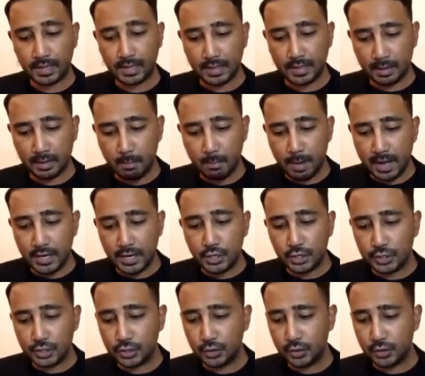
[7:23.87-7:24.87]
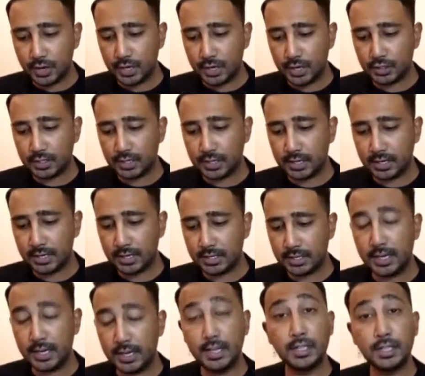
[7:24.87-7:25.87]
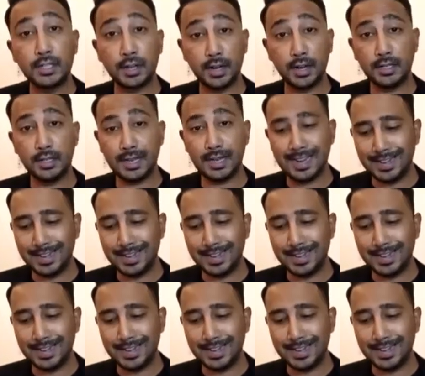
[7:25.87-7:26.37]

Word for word: that manages to register a tenant's rent